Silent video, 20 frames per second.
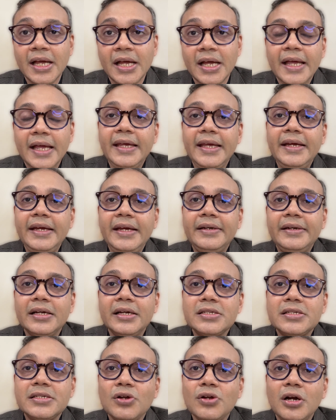He does
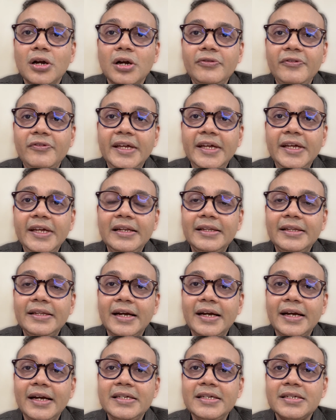not feel that
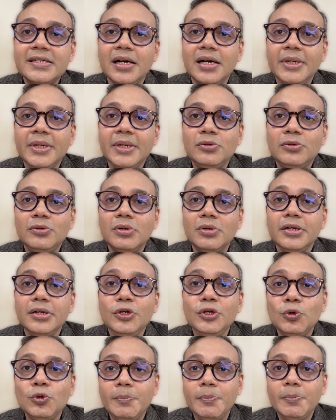he's coming to a
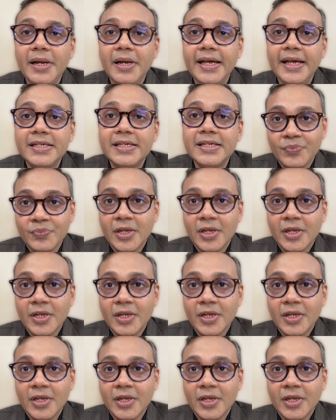new place.